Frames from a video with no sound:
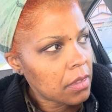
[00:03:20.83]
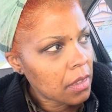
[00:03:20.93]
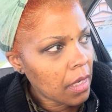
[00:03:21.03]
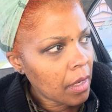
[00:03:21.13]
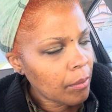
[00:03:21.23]

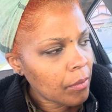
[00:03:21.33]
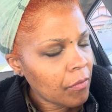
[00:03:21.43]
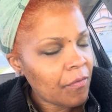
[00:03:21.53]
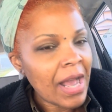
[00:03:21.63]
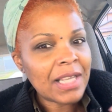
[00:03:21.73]

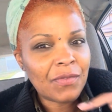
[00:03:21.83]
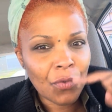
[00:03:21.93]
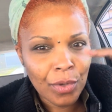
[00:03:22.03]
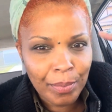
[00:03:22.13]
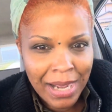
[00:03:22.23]
fast
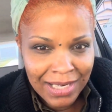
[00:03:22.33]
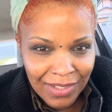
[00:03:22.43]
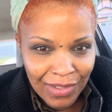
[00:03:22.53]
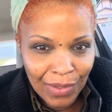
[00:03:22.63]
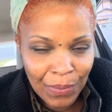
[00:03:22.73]
forward back
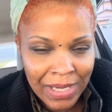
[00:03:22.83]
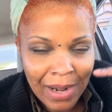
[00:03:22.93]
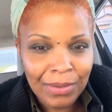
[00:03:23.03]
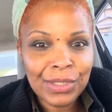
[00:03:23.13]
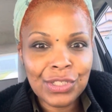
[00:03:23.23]
to when I
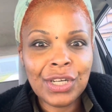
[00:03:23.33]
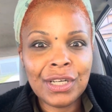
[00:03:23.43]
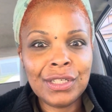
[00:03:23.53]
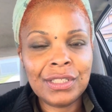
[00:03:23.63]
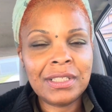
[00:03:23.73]
was in
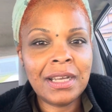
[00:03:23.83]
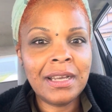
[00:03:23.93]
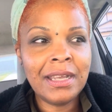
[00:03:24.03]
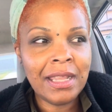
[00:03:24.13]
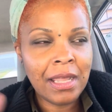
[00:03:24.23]
church,
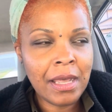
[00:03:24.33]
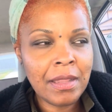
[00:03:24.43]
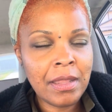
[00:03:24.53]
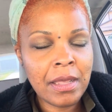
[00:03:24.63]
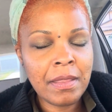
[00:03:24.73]
in
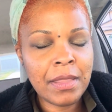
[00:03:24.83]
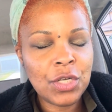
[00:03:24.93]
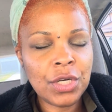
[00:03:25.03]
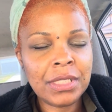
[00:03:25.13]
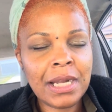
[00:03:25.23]
the
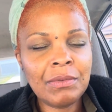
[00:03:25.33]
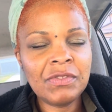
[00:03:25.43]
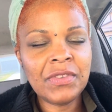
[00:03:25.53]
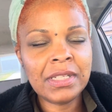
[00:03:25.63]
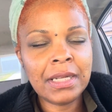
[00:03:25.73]
church that I was
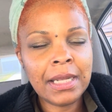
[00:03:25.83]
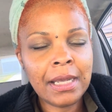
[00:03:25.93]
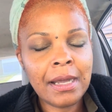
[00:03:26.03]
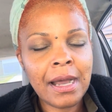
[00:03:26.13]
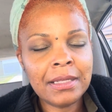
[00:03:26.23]
visiting,
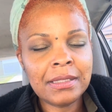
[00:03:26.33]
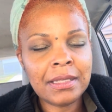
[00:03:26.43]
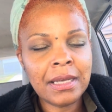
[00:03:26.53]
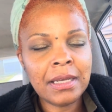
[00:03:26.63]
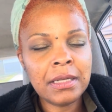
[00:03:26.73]
and God
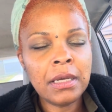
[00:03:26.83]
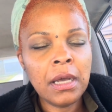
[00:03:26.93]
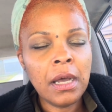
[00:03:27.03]
said,